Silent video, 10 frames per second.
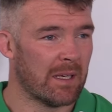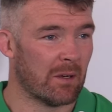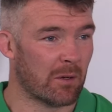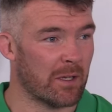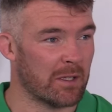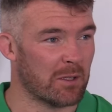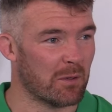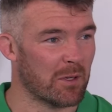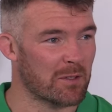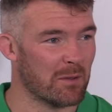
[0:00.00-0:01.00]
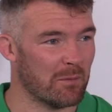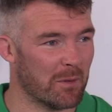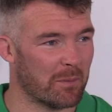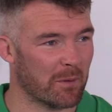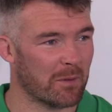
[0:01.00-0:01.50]
Look, I think you kind of summed
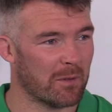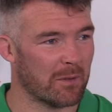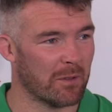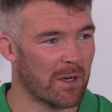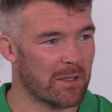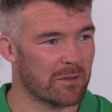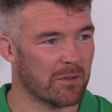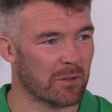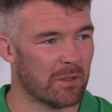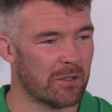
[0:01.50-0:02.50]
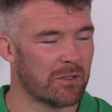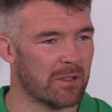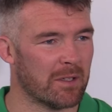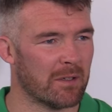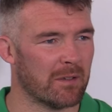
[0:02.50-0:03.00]
up your answer in your question
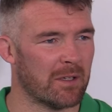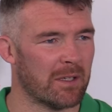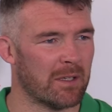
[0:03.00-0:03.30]
there.